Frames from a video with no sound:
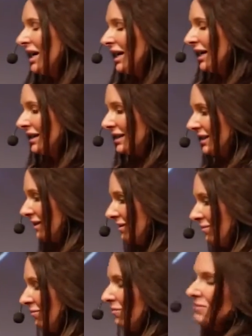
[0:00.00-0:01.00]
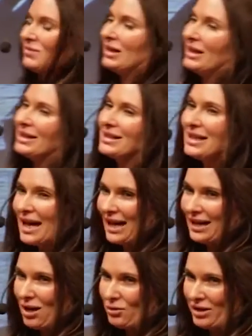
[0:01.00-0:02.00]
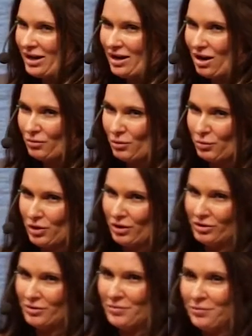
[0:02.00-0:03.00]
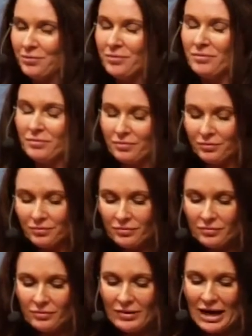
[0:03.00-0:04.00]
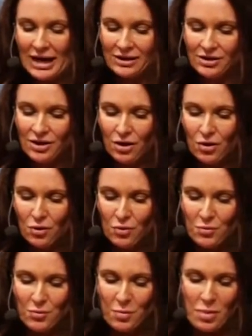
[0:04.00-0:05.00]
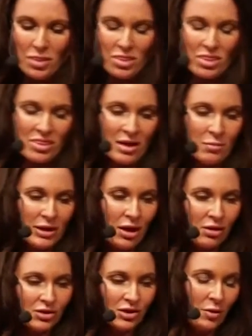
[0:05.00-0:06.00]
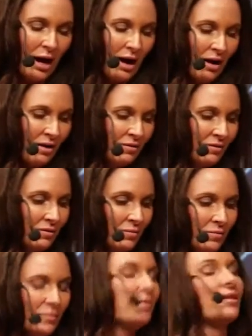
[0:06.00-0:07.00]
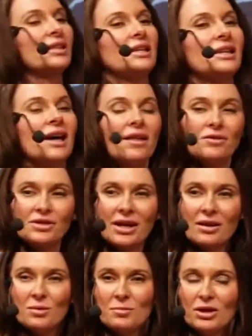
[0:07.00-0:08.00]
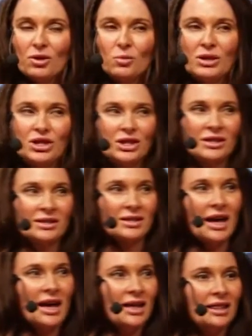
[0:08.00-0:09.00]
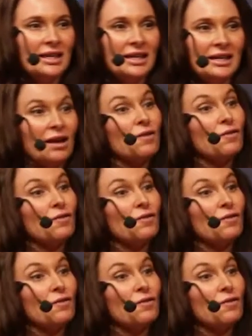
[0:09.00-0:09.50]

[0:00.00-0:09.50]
It likes to hang out in that outer world. And so then we also have the other side of the mirror, which is the